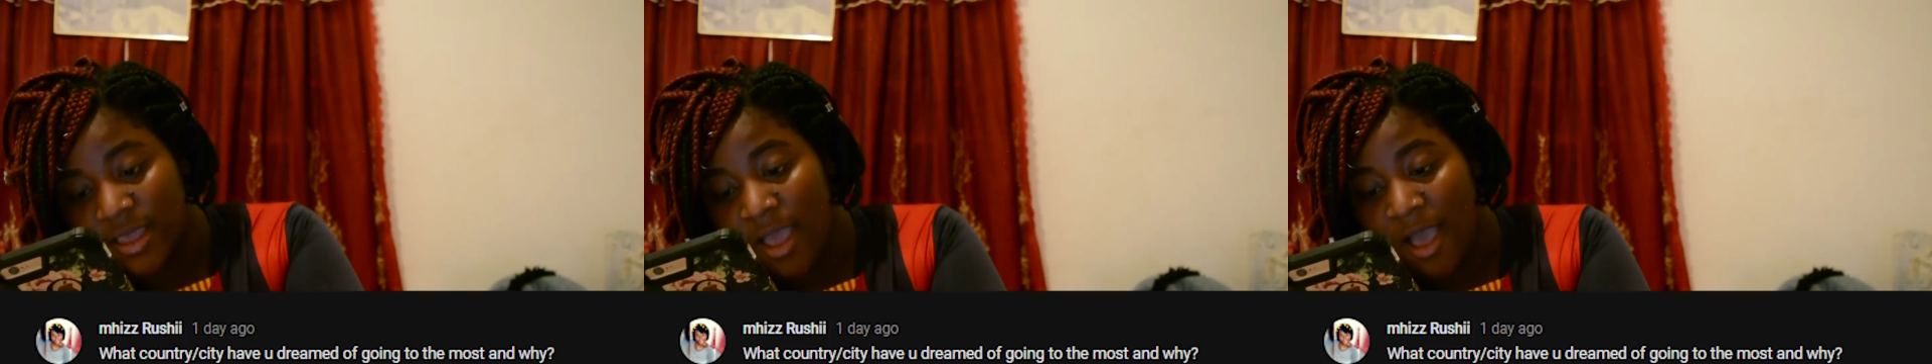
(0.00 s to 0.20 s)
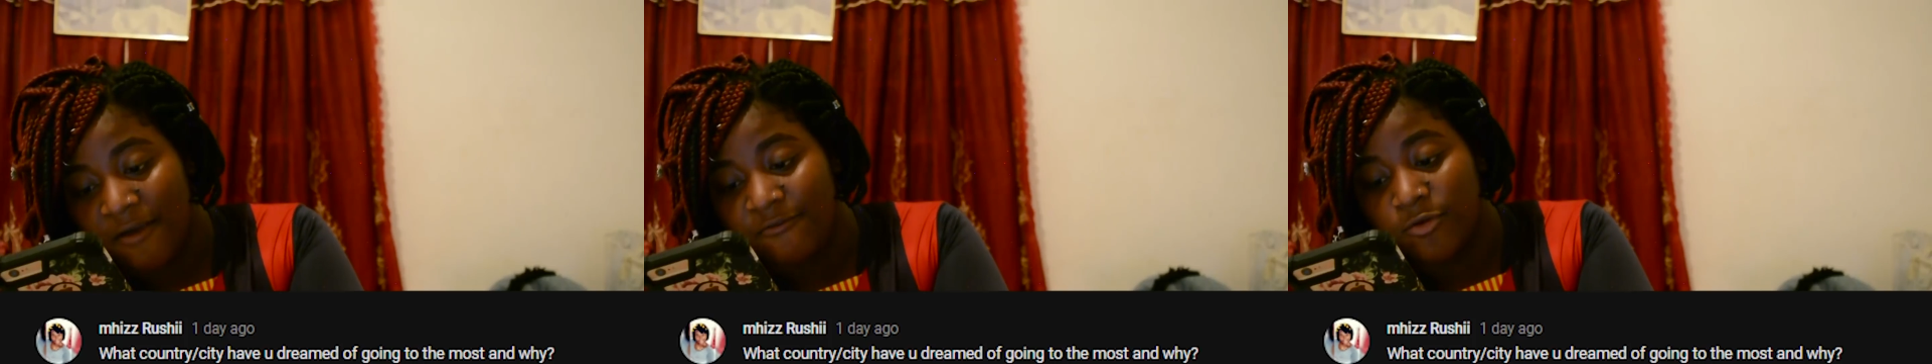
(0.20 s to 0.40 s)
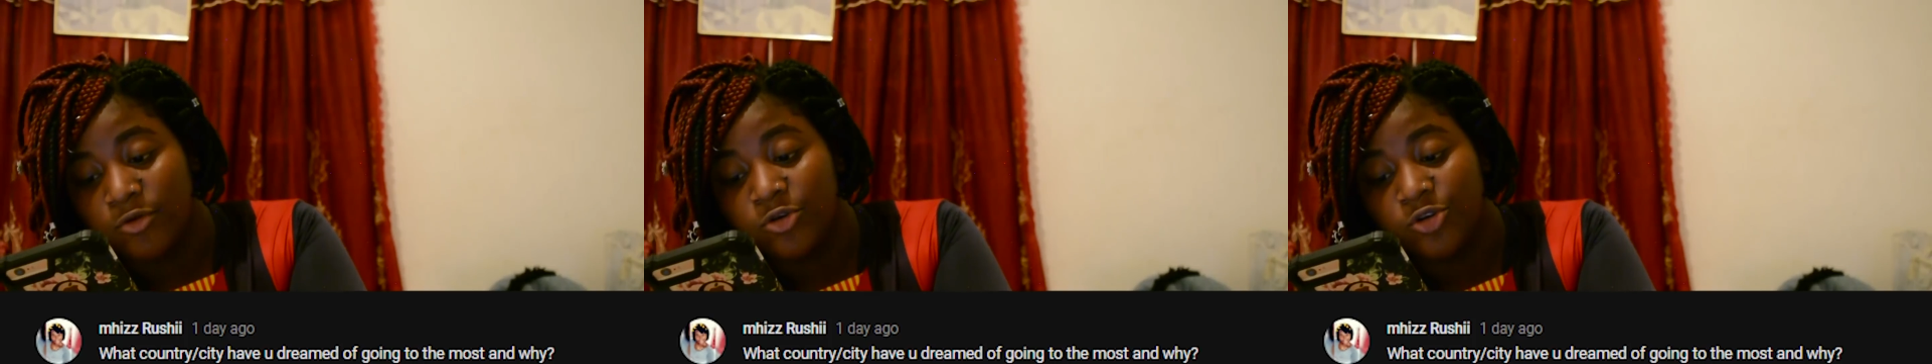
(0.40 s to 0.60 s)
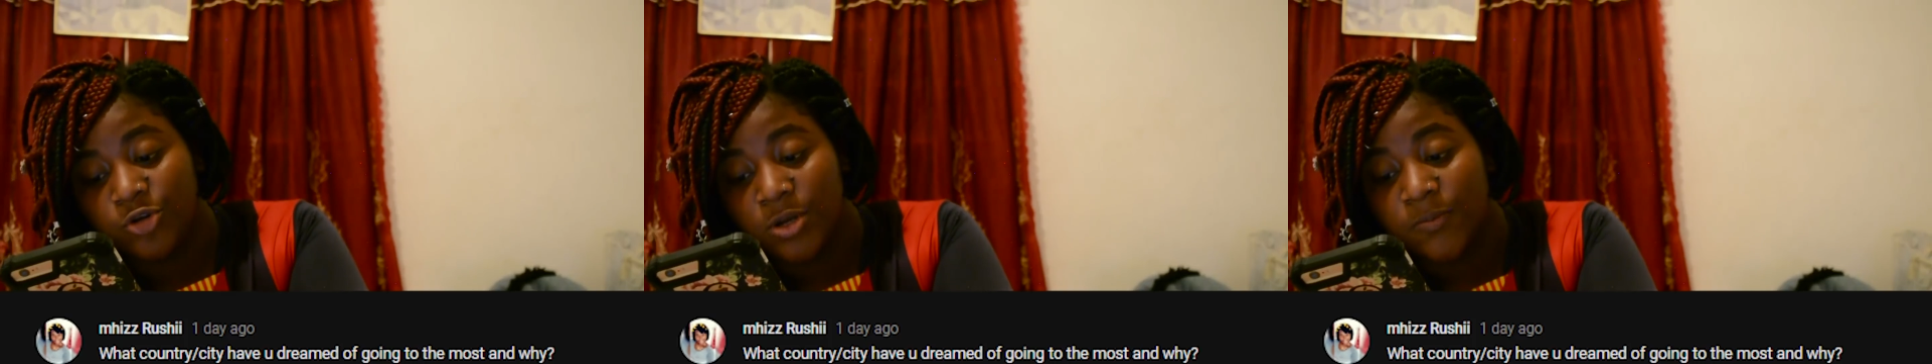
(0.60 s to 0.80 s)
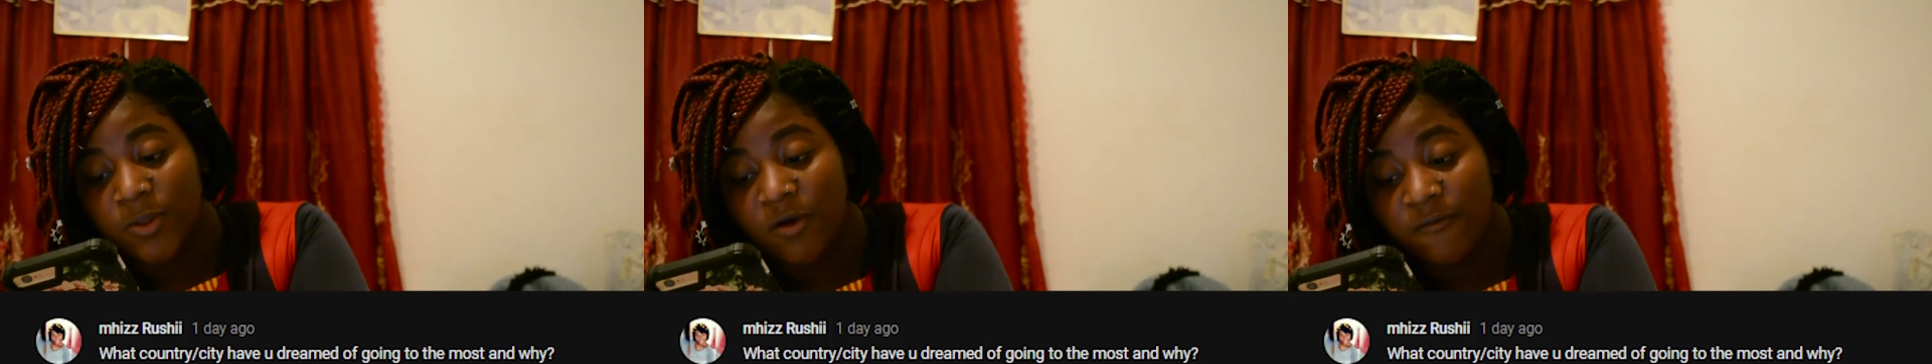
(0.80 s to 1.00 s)
have you
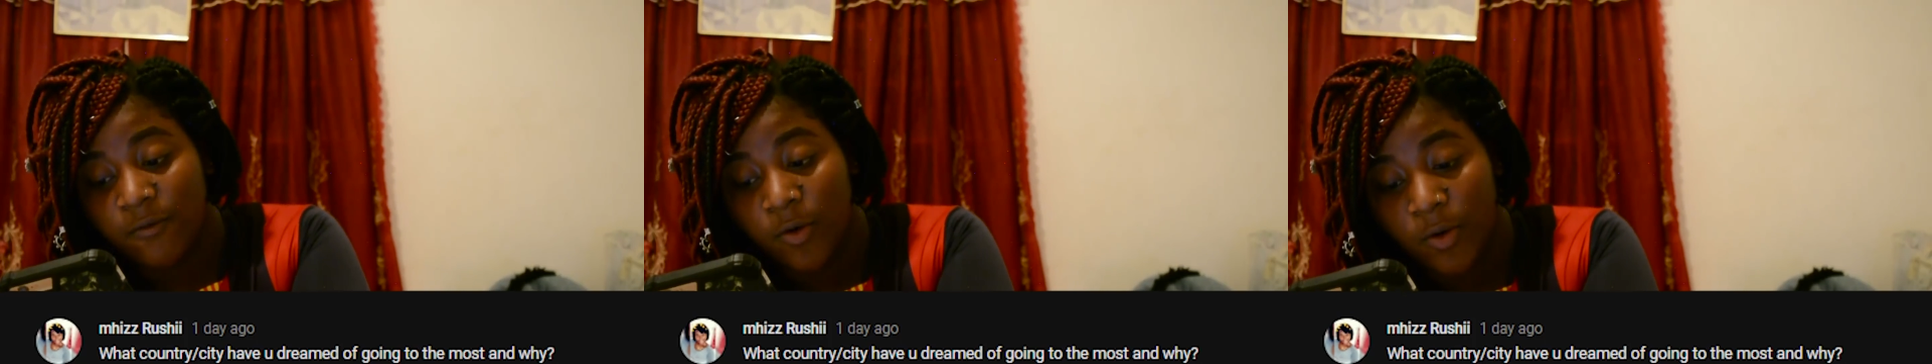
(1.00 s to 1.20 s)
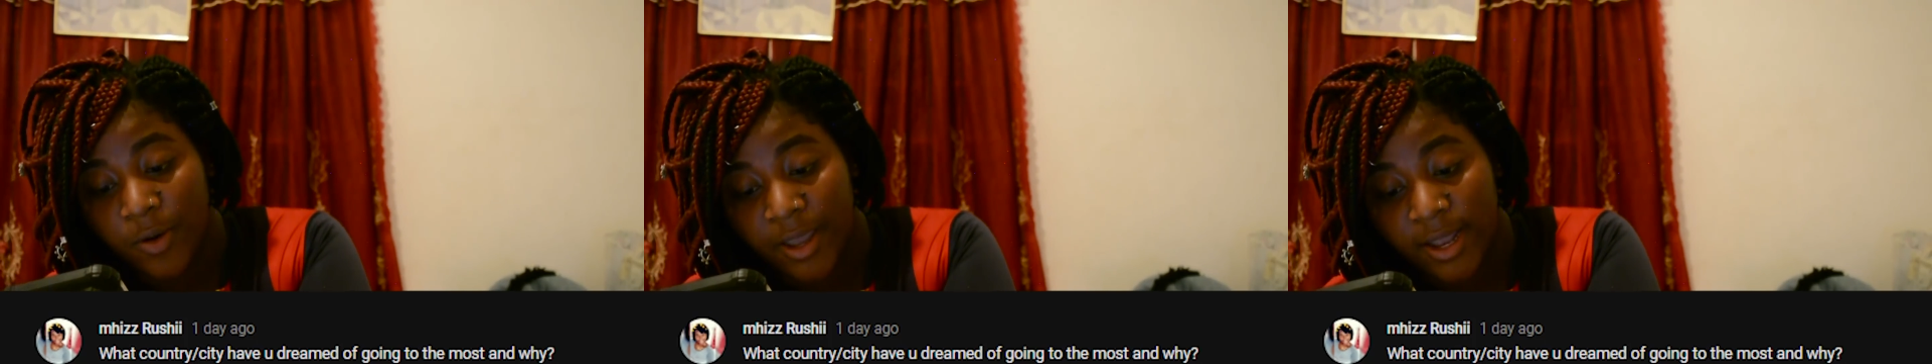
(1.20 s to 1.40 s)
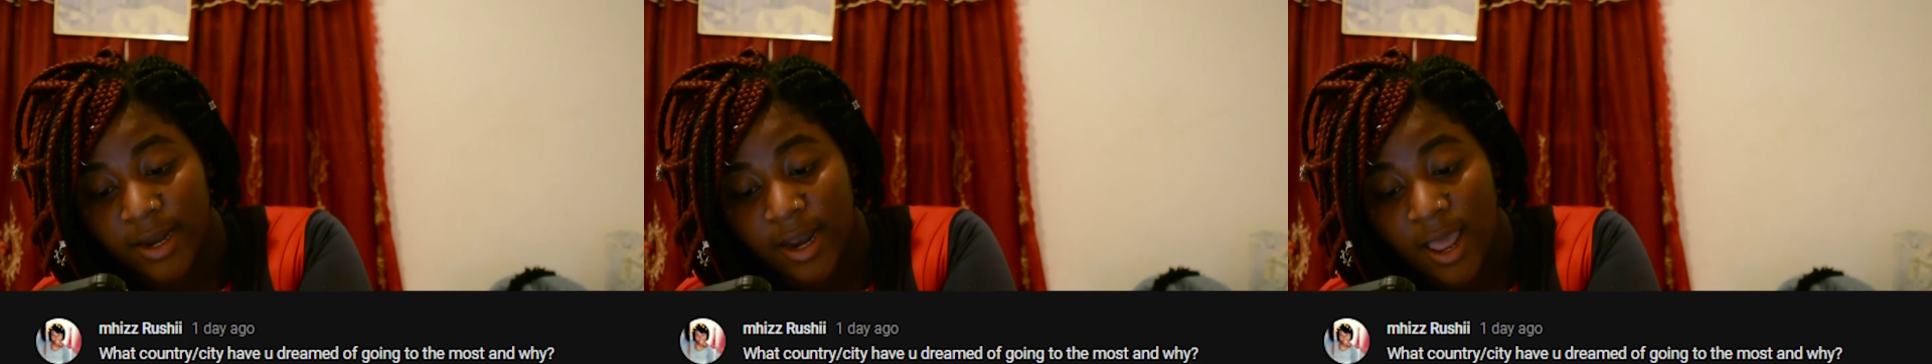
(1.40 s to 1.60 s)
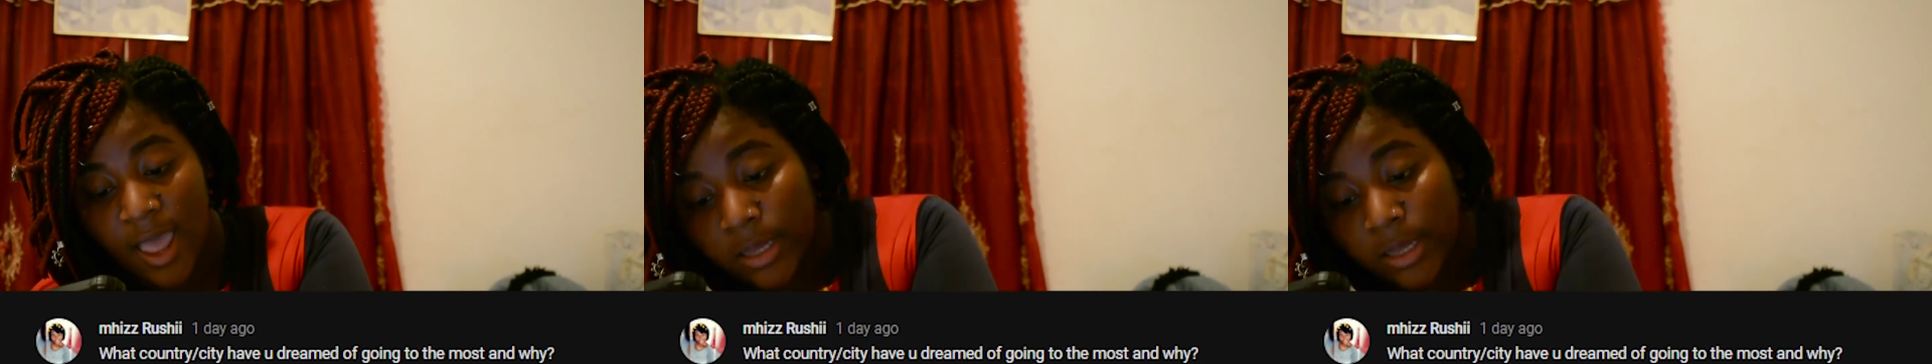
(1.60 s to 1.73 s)
dreamed of going